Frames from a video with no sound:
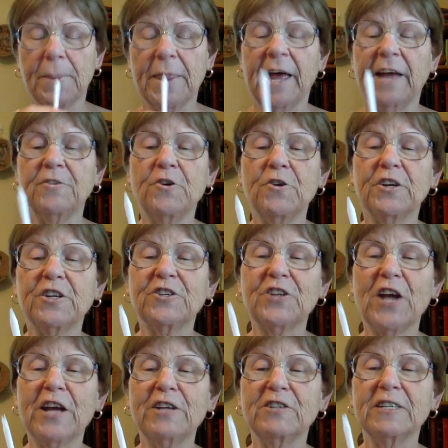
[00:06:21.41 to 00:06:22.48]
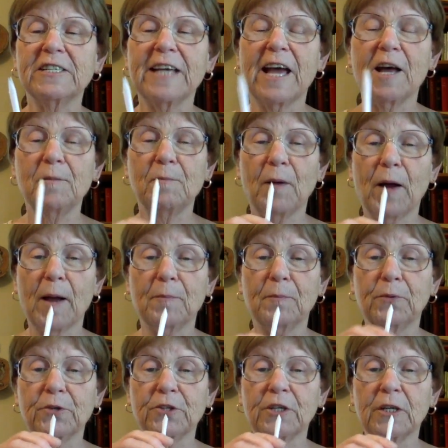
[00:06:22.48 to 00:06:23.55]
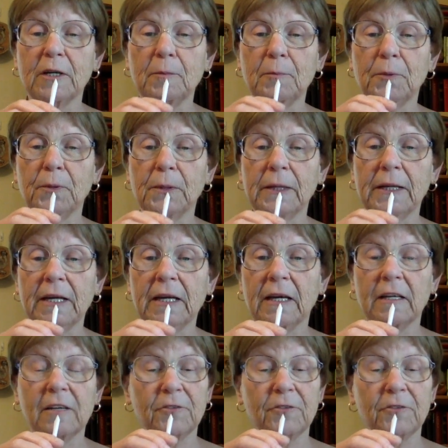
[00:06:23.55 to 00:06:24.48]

and you can change the sound by pushing and pulling in.